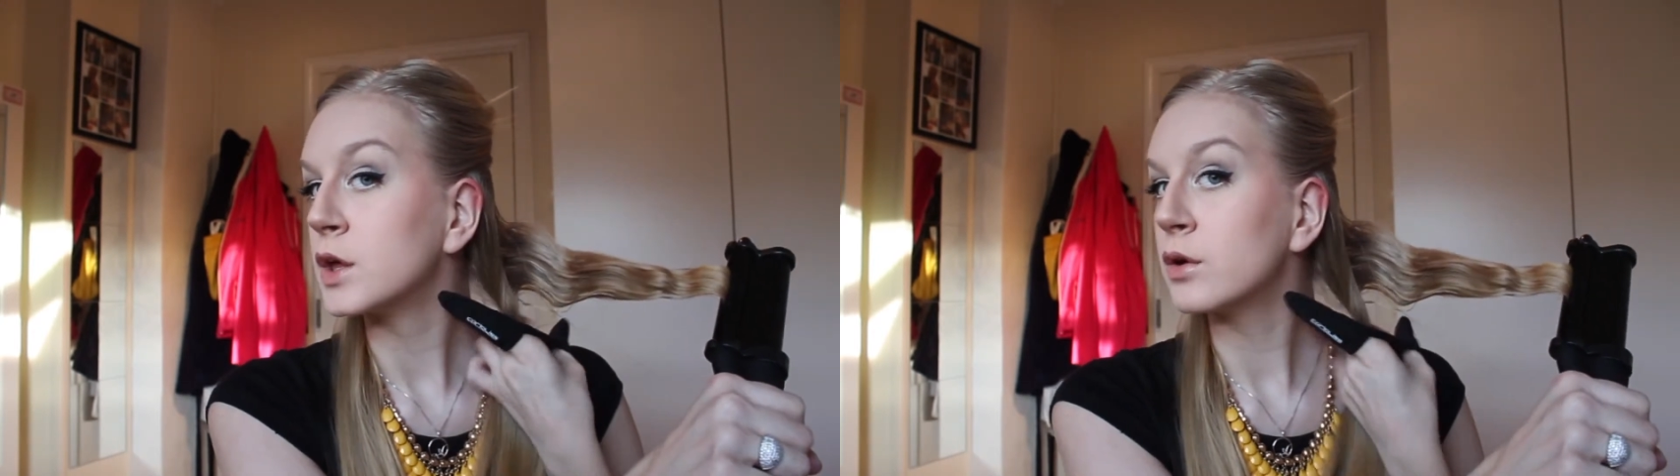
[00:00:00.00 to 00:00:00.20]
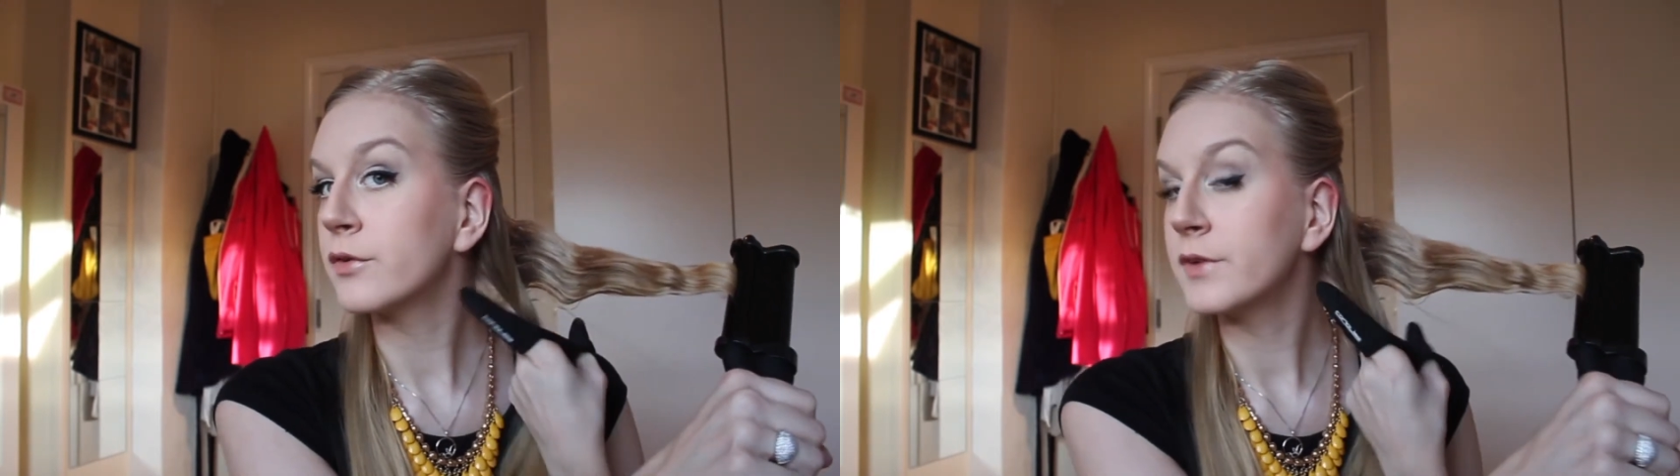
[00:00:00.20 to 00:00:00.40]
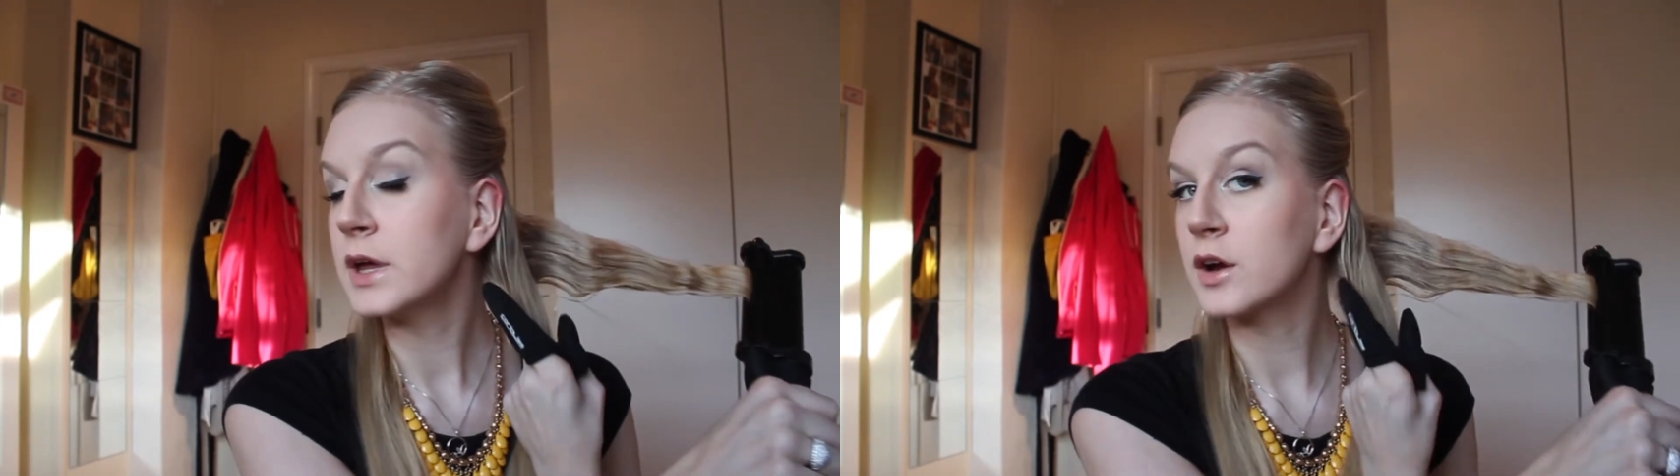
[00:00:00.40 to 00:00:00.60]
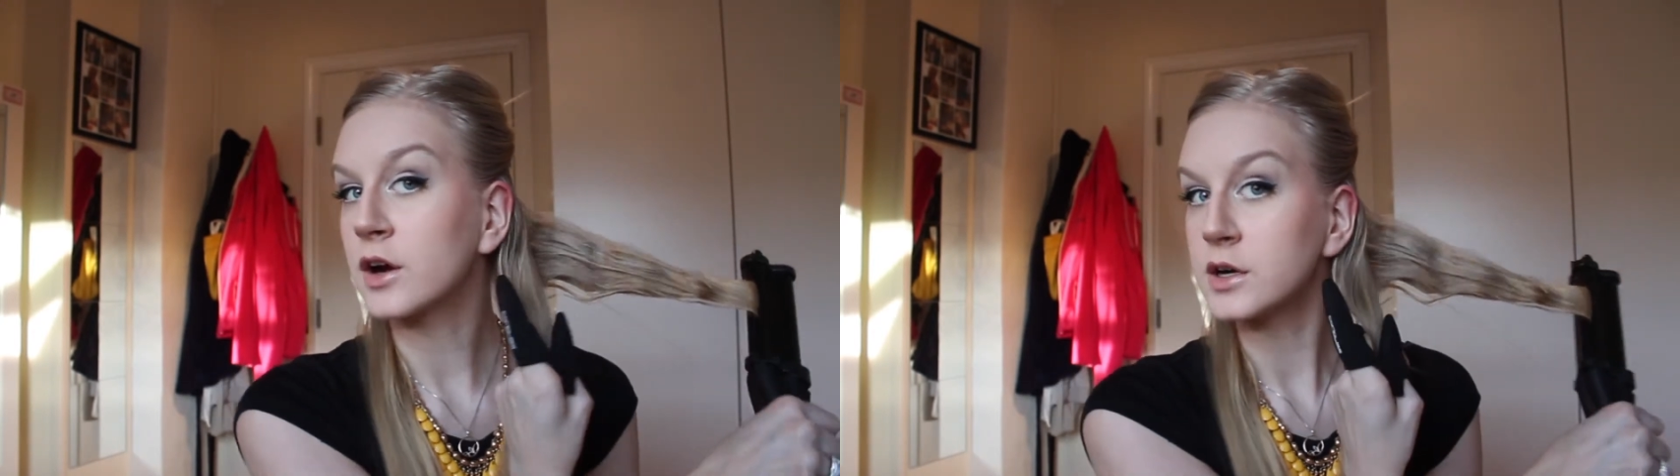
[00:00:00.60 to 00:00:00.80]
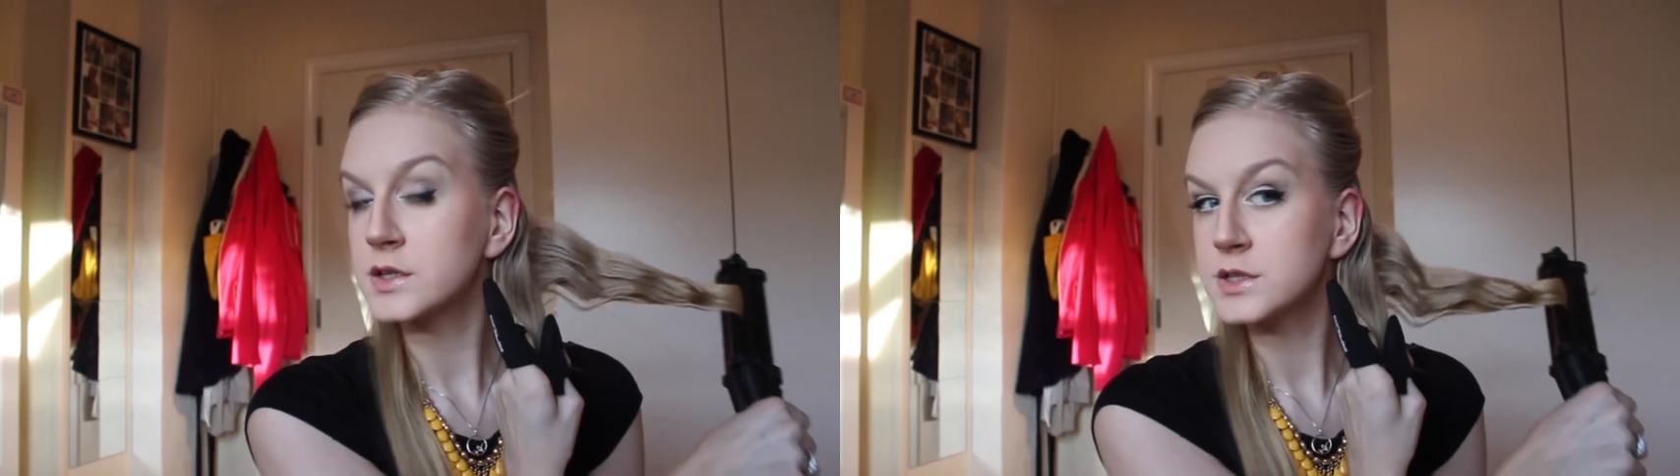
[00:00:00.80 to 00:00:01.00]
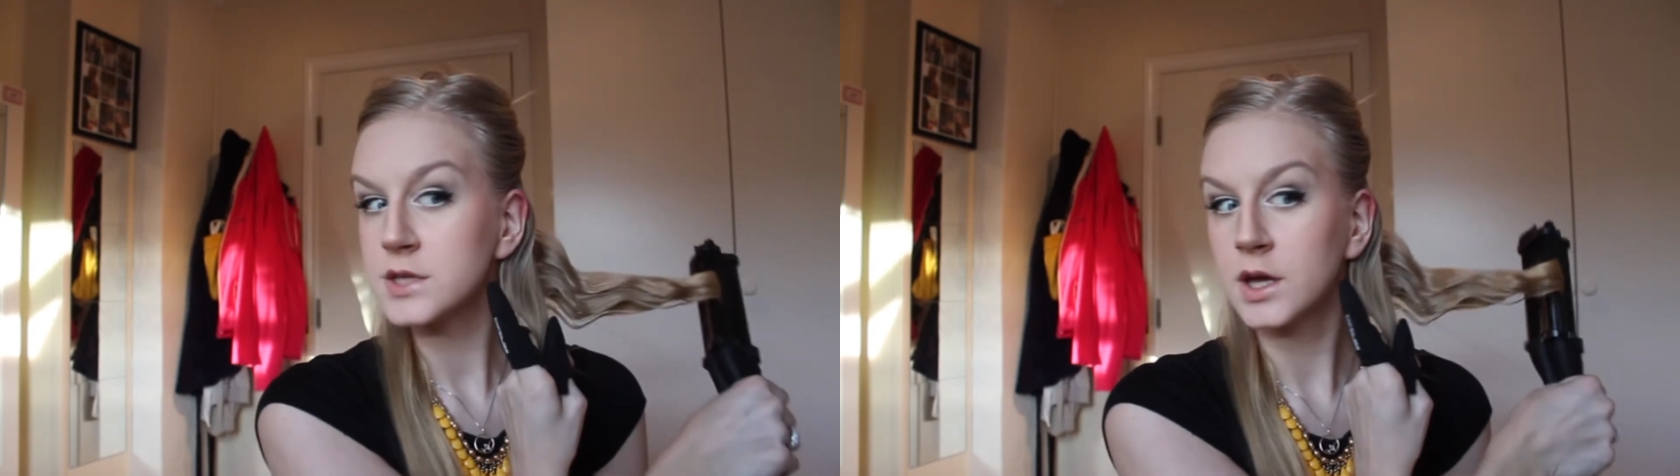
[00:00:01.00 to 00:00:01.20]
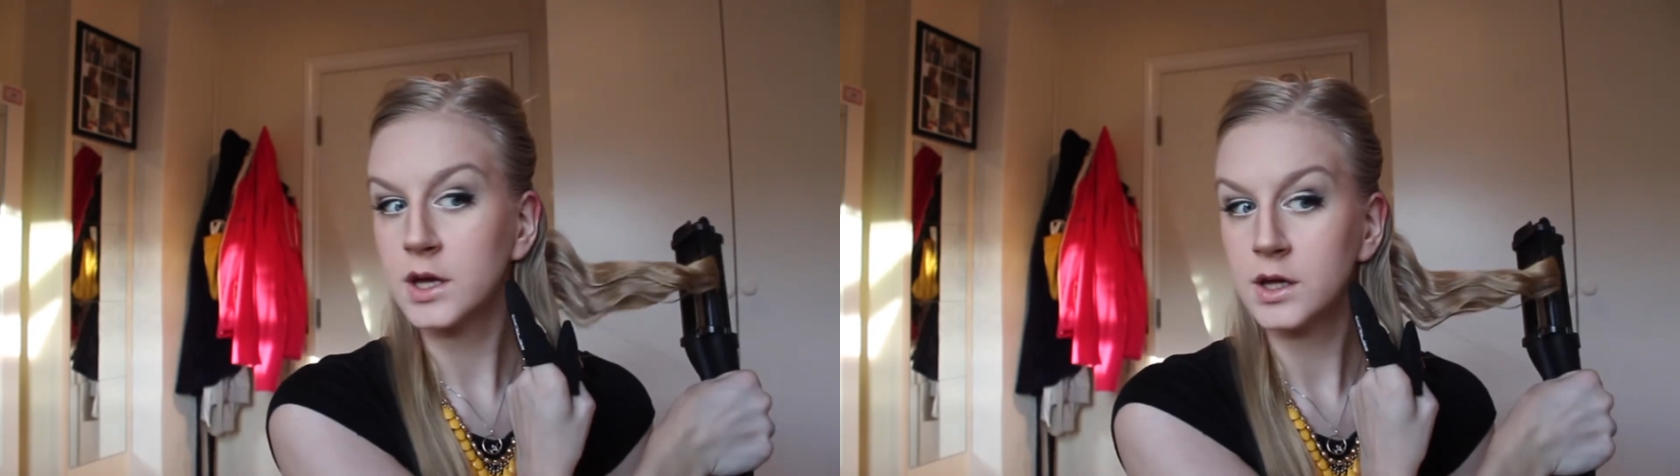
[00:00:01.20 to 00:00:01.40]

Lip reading: your fingers.